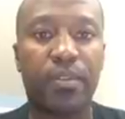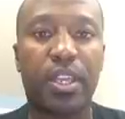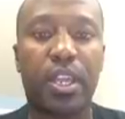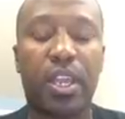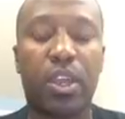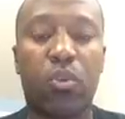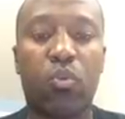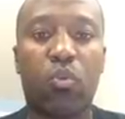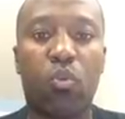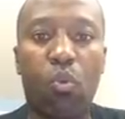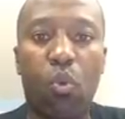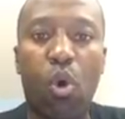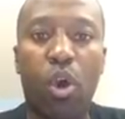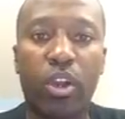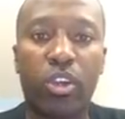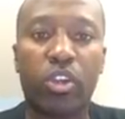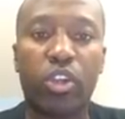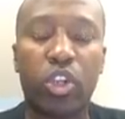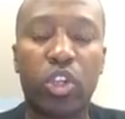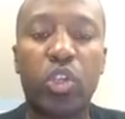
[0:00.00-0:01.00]
and
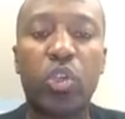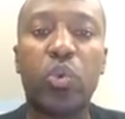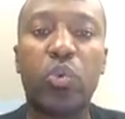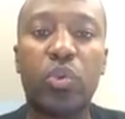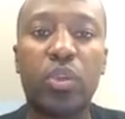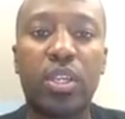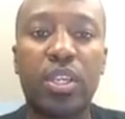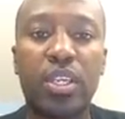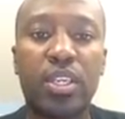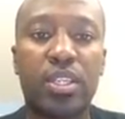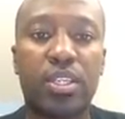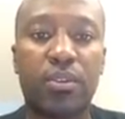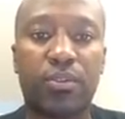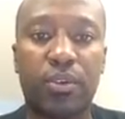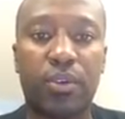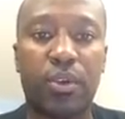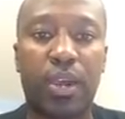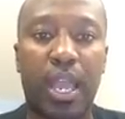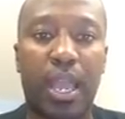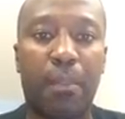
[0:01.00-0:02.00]
what do you need to
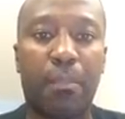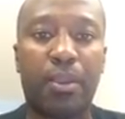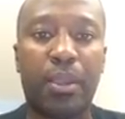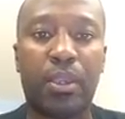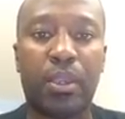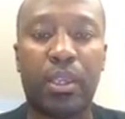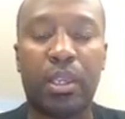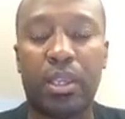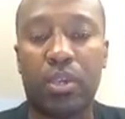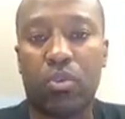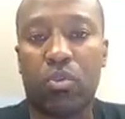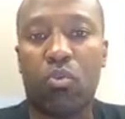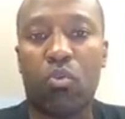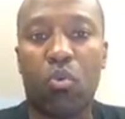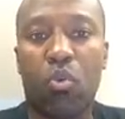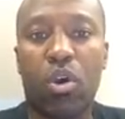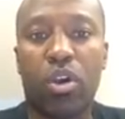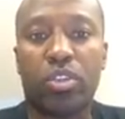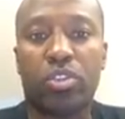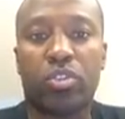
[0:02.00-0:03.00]
feel happy.
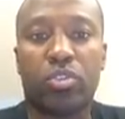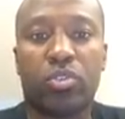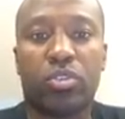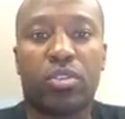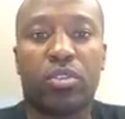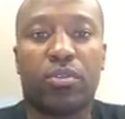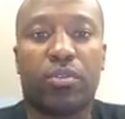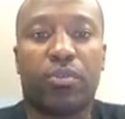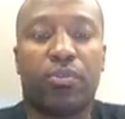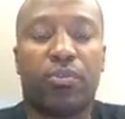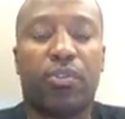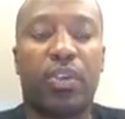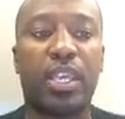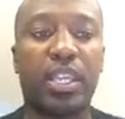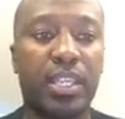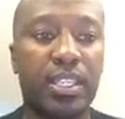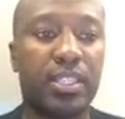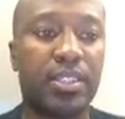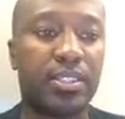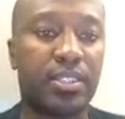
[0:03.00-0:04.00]
What sort of
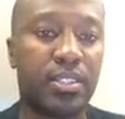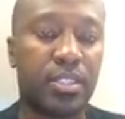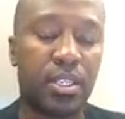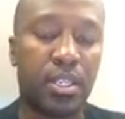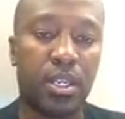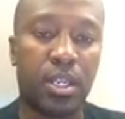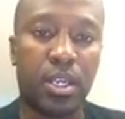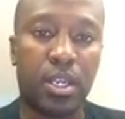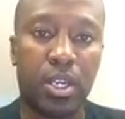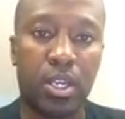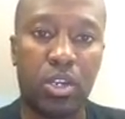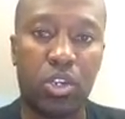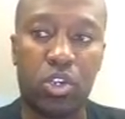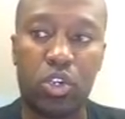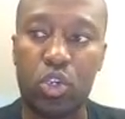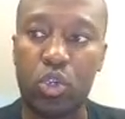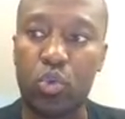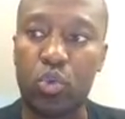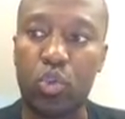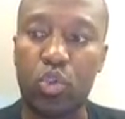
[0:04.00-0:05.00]
things
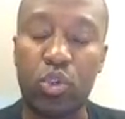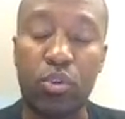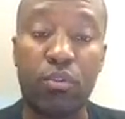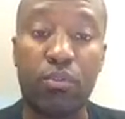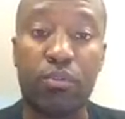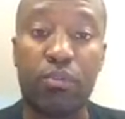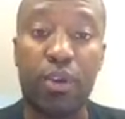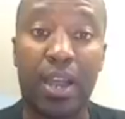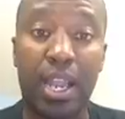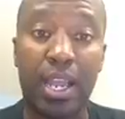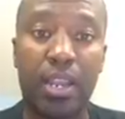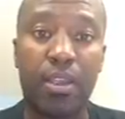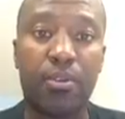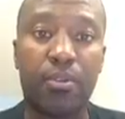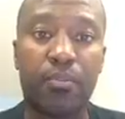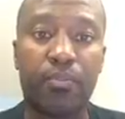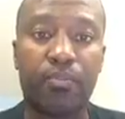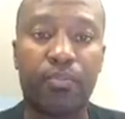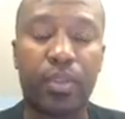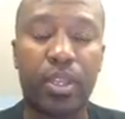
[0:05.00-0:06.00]
do you value?
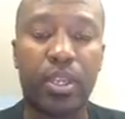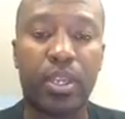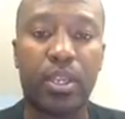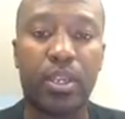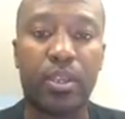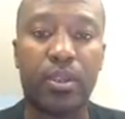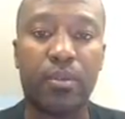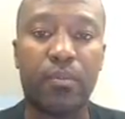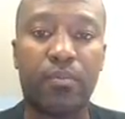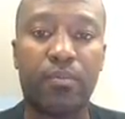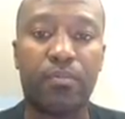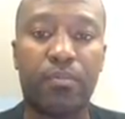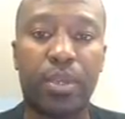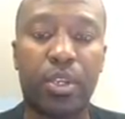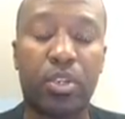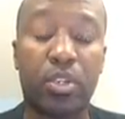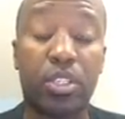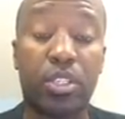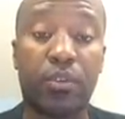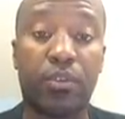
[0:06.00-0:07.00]

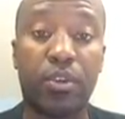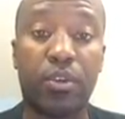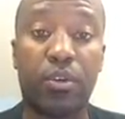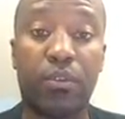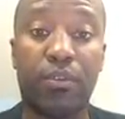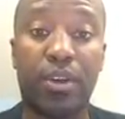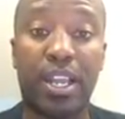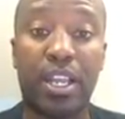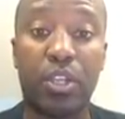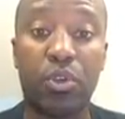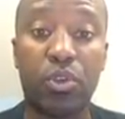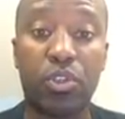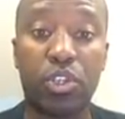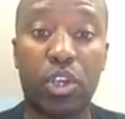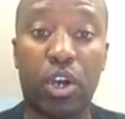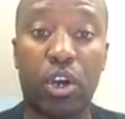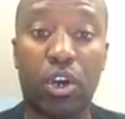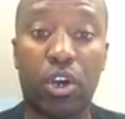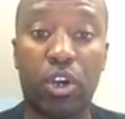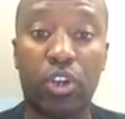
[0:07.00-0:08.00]
Because if your values
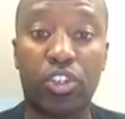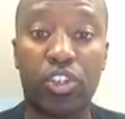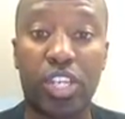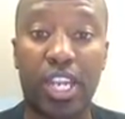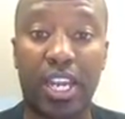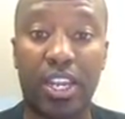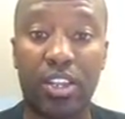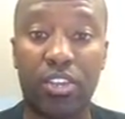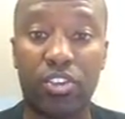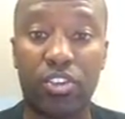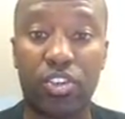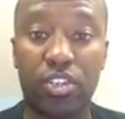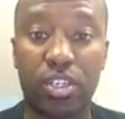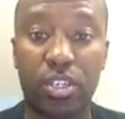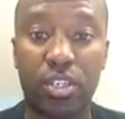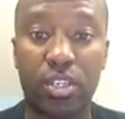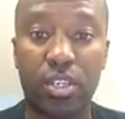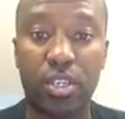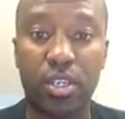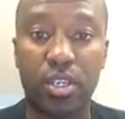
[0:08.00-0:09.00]
are challenged,
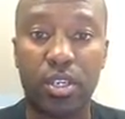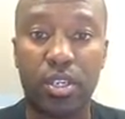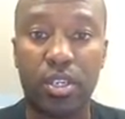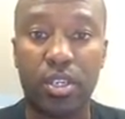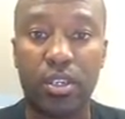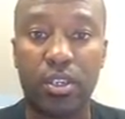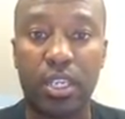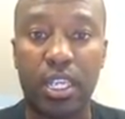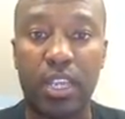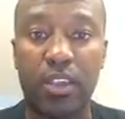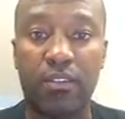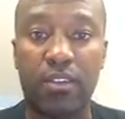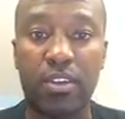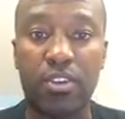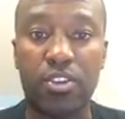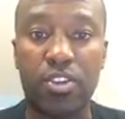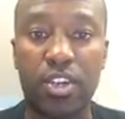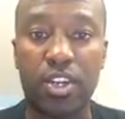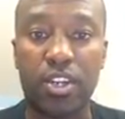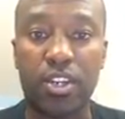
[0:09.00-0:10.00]
evening,
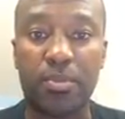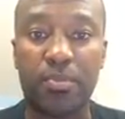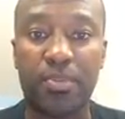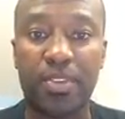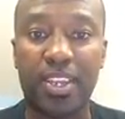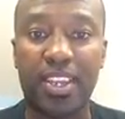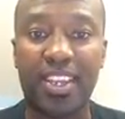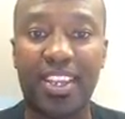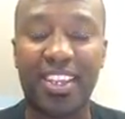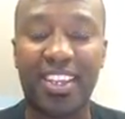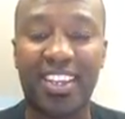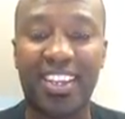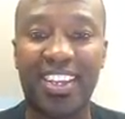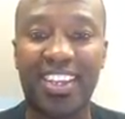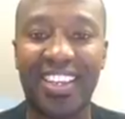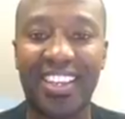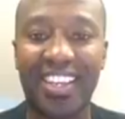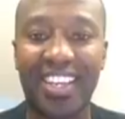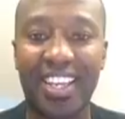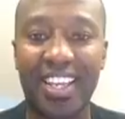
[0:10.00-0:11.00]
John and
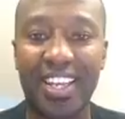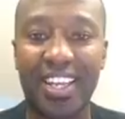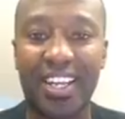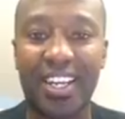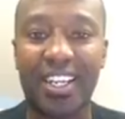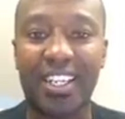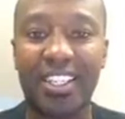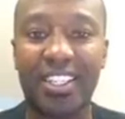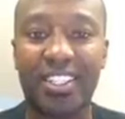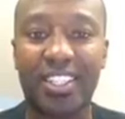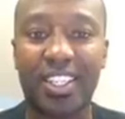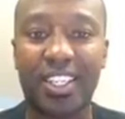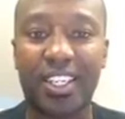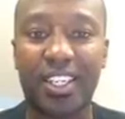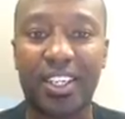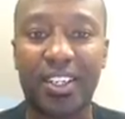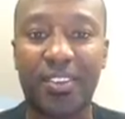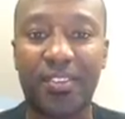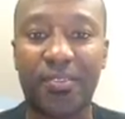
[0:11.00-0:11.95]
Lisa.